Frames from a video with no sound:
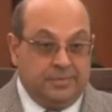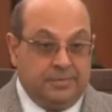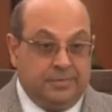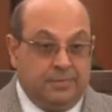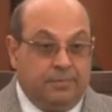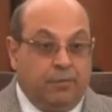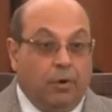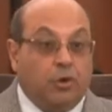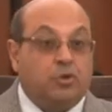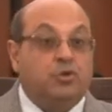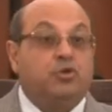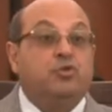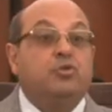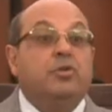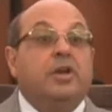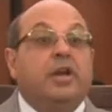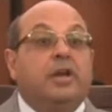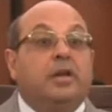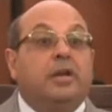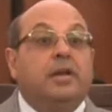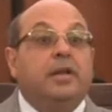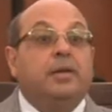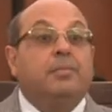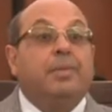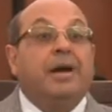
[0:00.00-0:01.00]

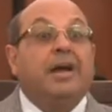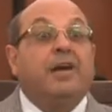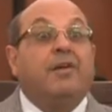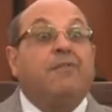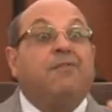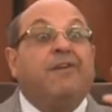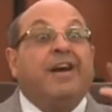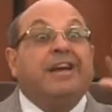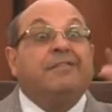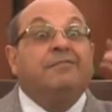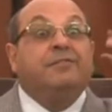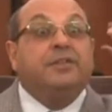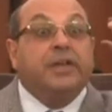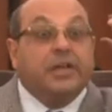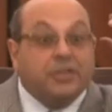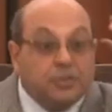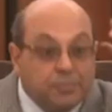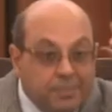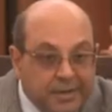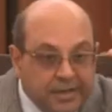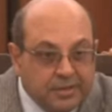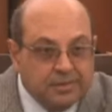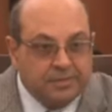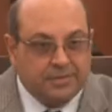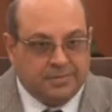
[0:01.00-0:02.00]
fortunately, by a 5-judge
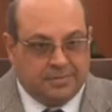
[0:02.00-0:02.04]
bench,